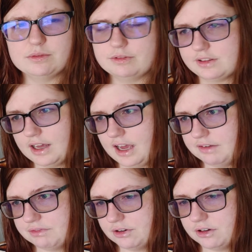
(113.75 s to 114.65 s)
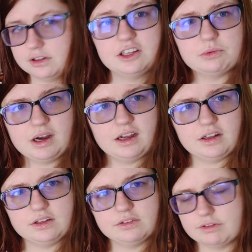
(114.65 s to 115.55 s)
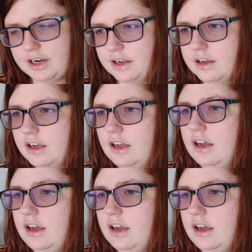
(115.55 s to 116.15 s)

with Kai for a little while, right?